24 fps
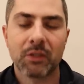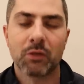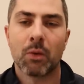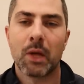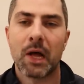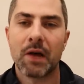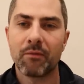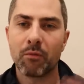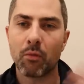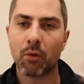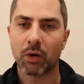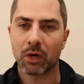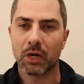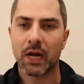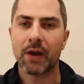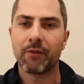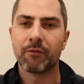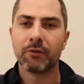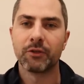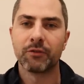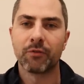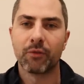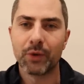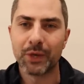So we'll have more
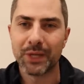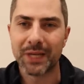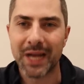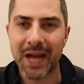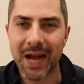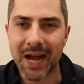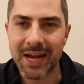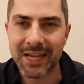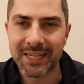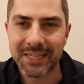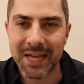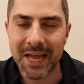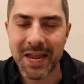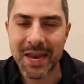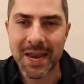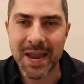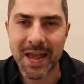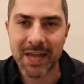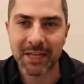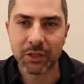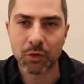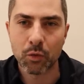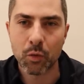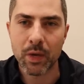coverage for you guys
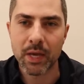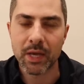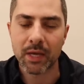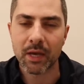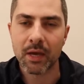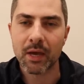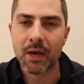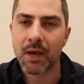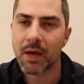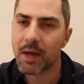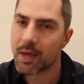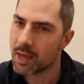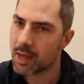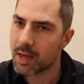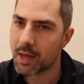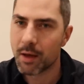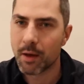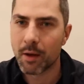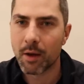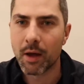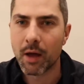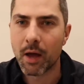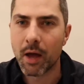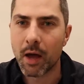next week.
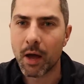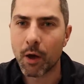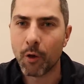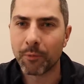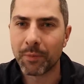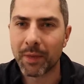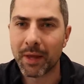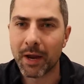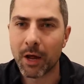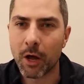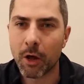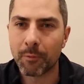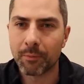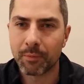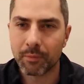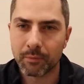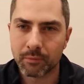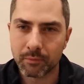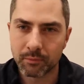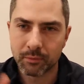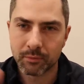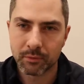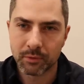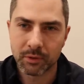Hope that helped.
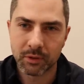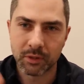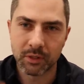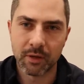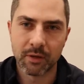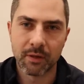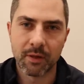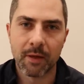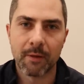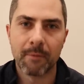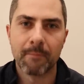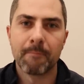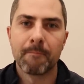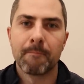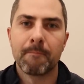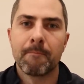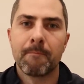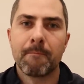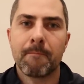See you then.